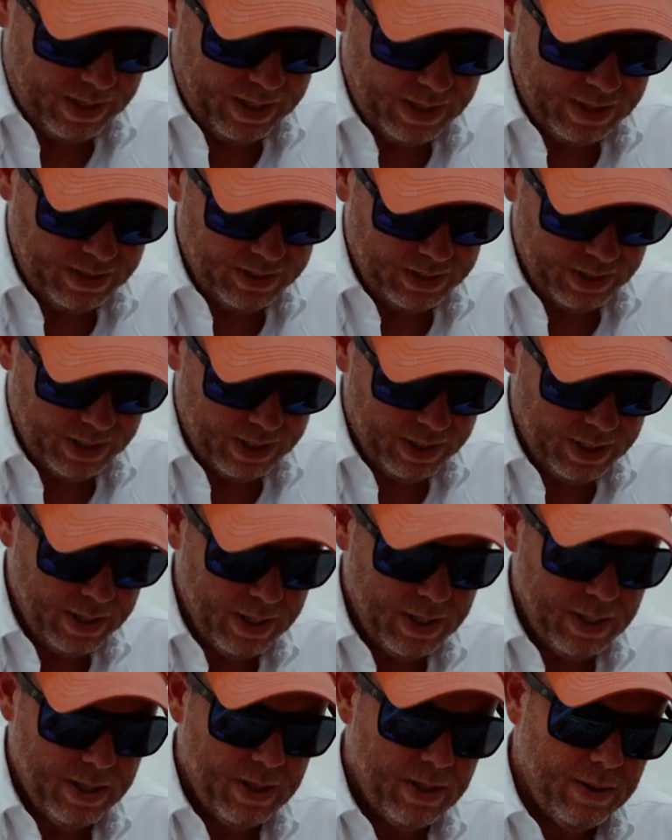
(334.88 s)
easily.
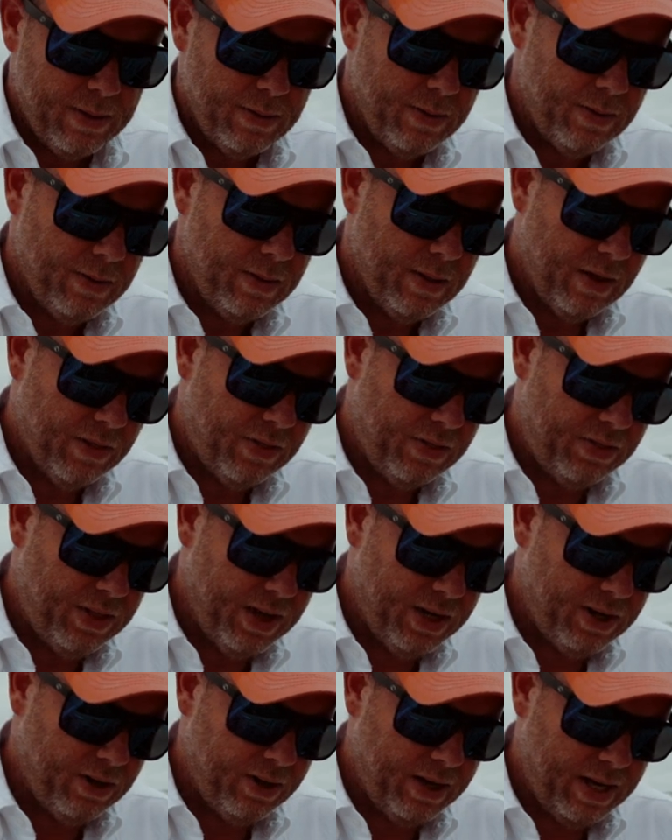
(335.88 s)
The
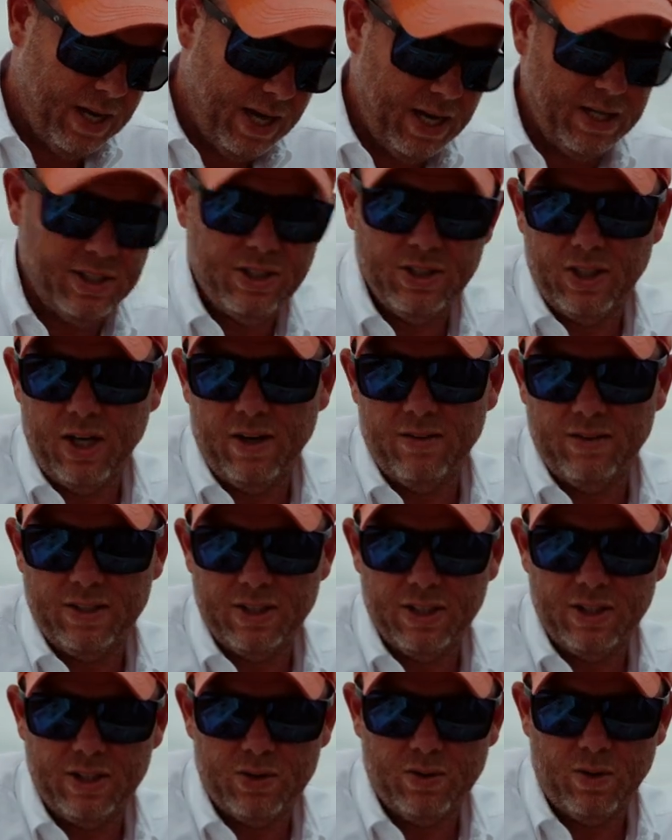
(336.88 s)
thicker gauge is
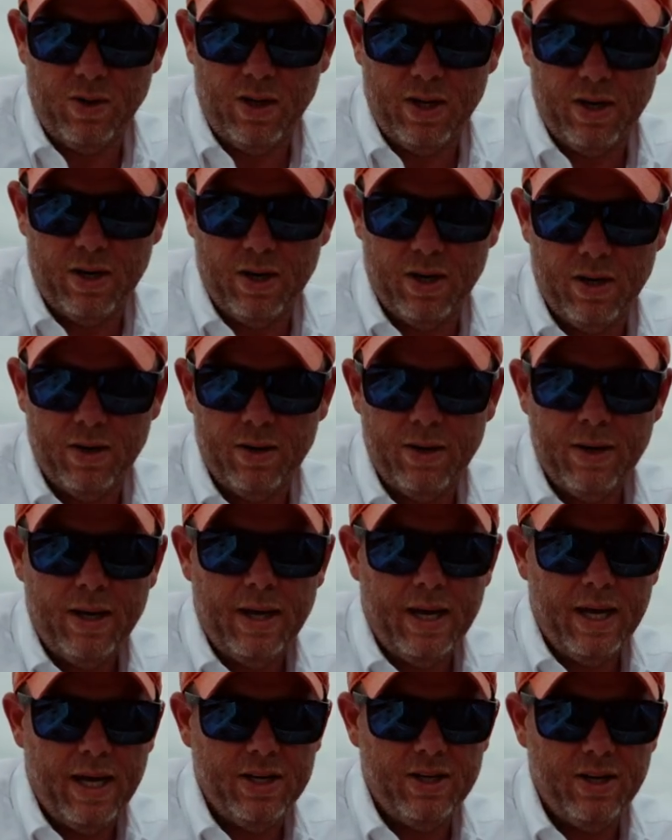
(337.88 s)
obviously stronger,
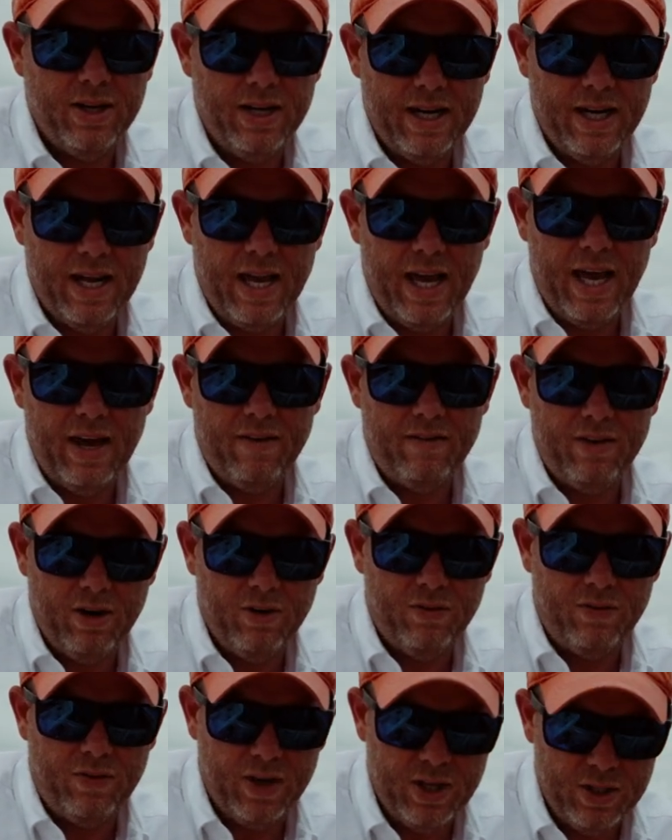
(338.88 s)
and you need a
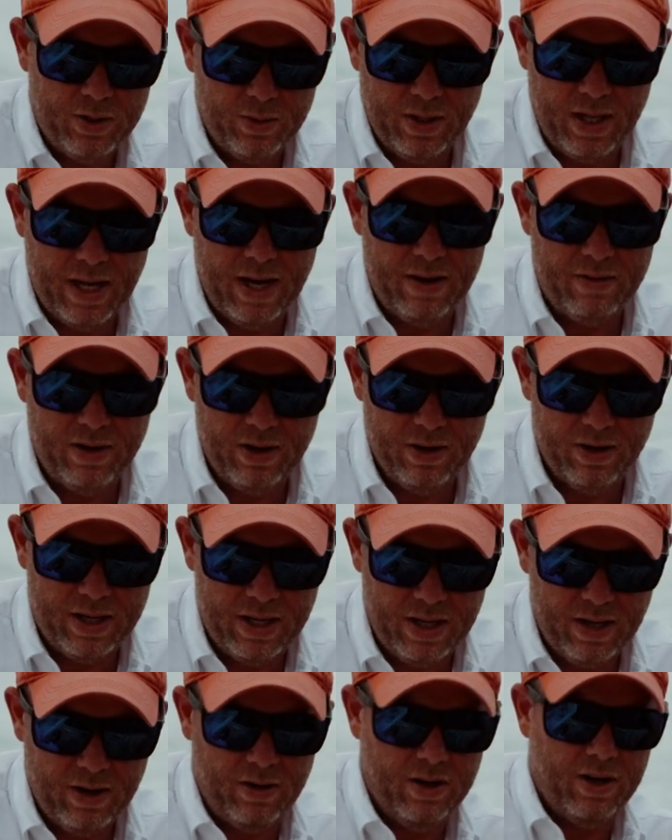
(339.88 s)
heavier fish with heavier
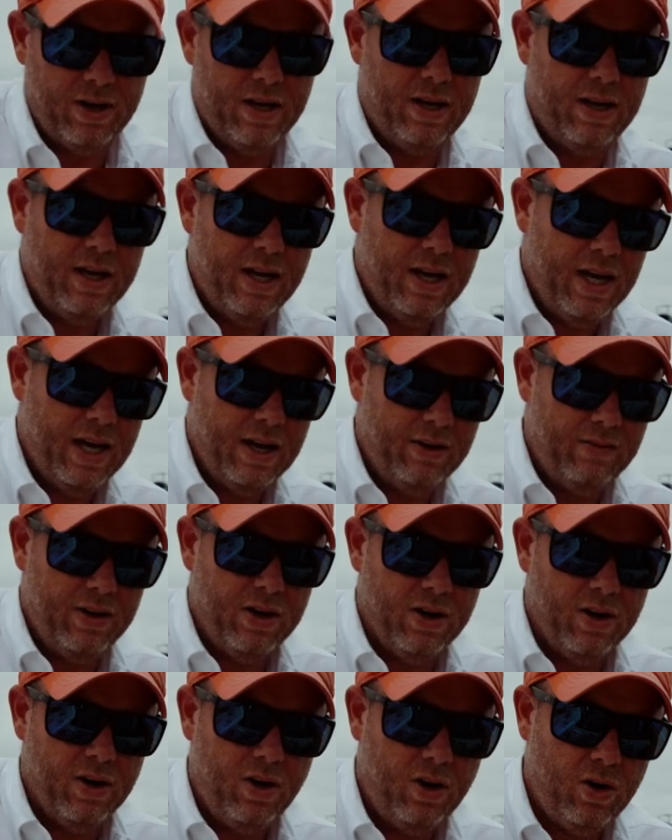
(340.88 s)
gear and a
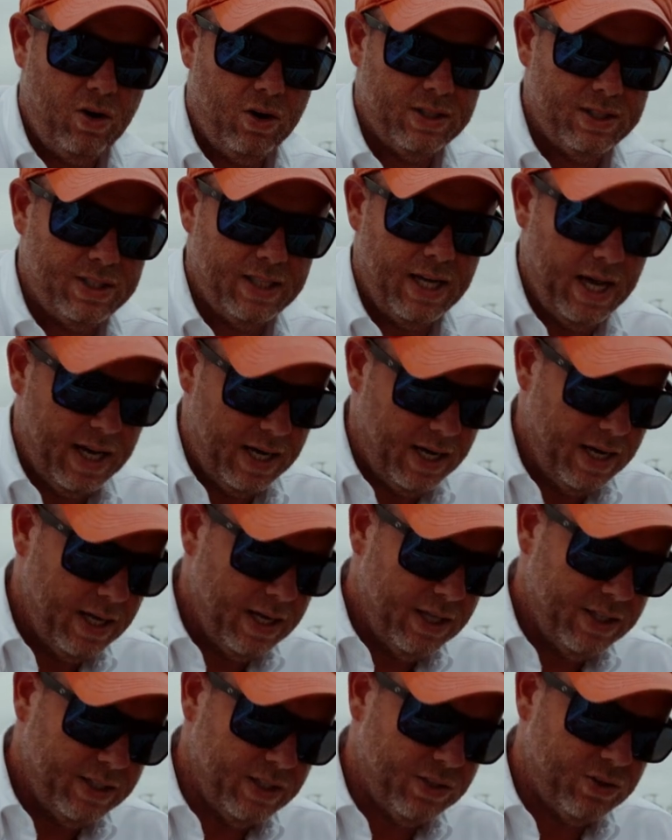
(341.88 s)
heavier hook set
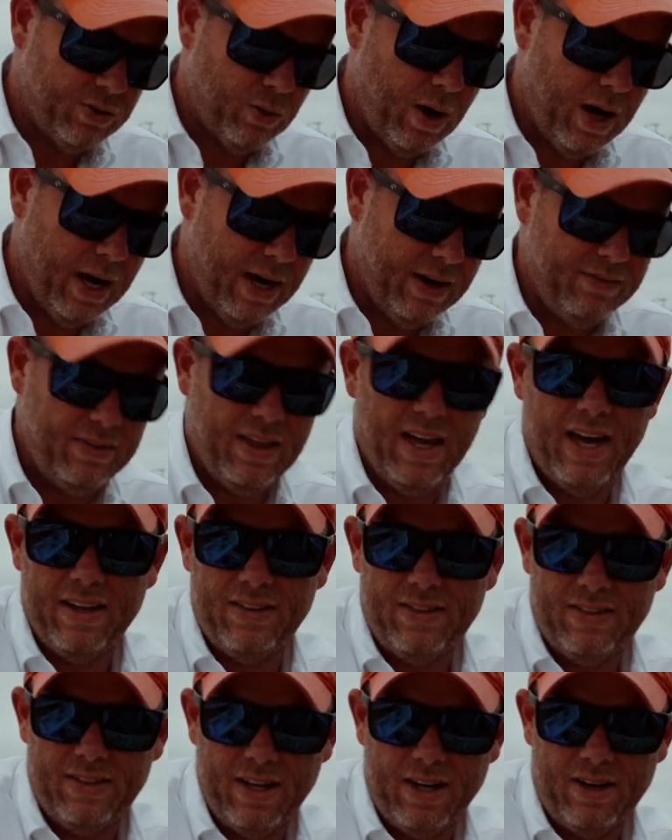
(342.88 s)
to drive that
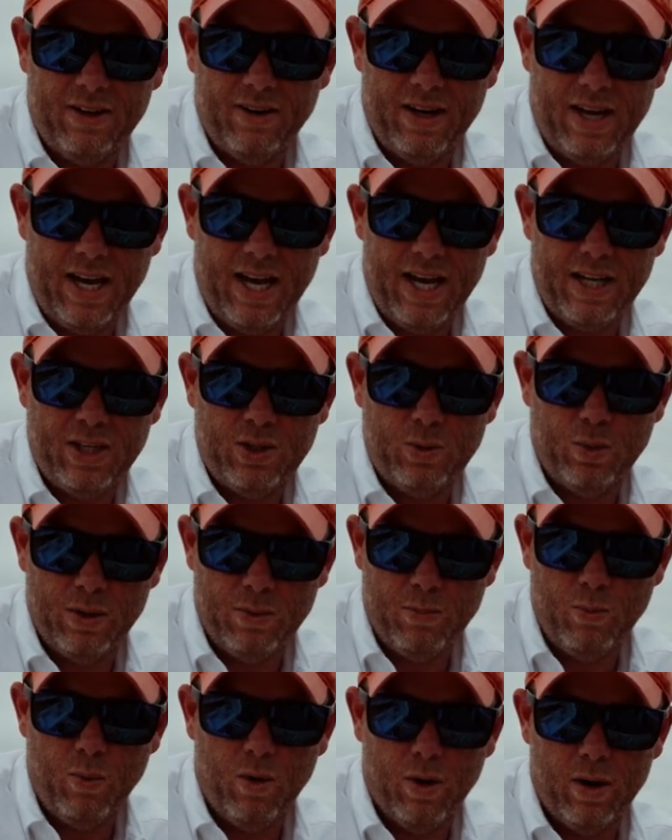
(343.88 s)
thicker gauge
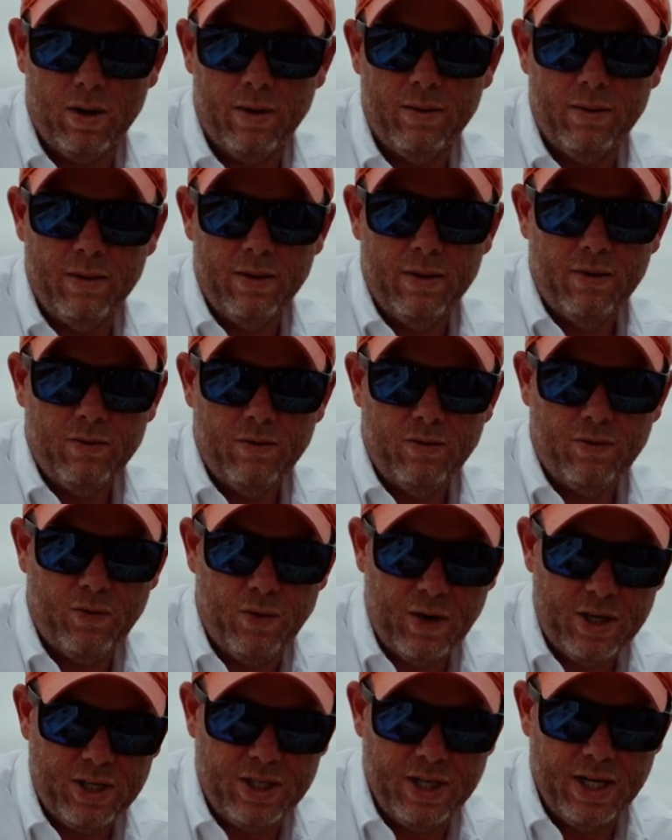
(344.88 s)
with more
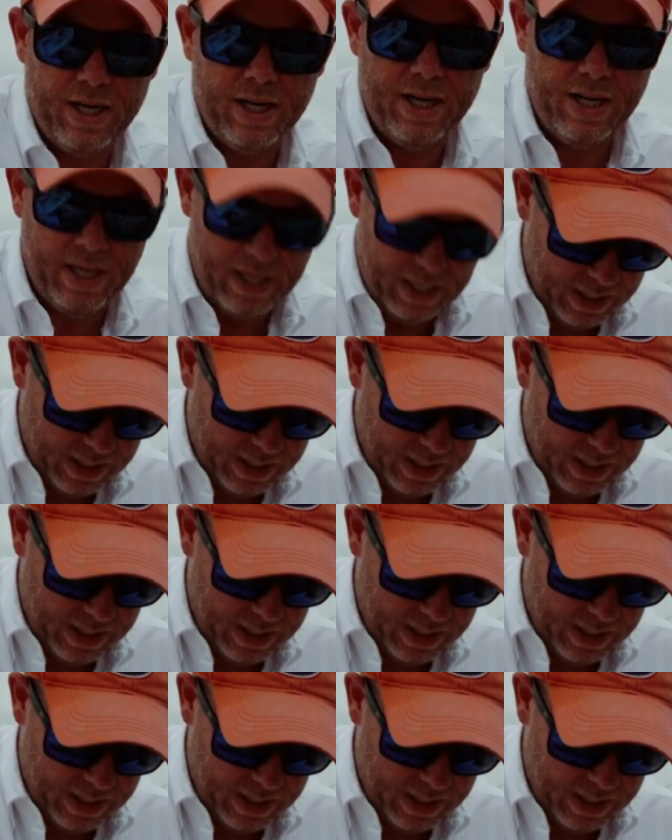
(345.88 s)
friction